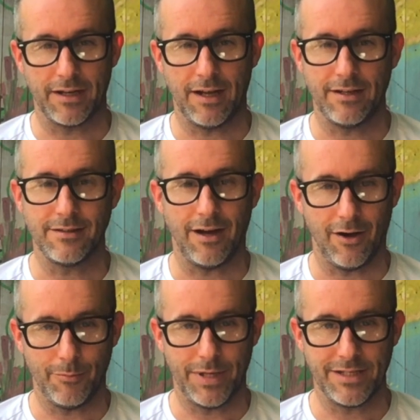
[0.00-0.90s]
and
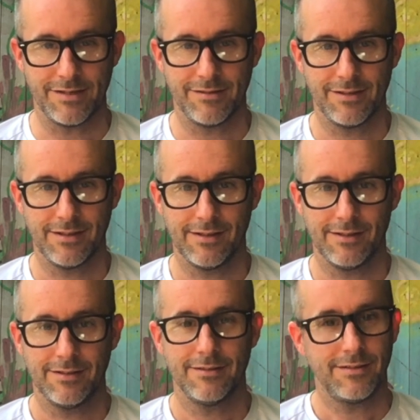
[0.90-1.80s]
Armpit.
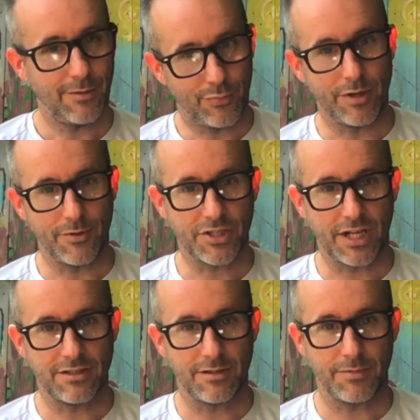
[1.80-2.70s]
That pretty much
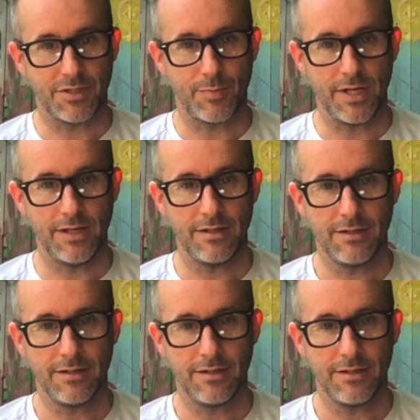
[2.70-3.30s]
gets us up to speed,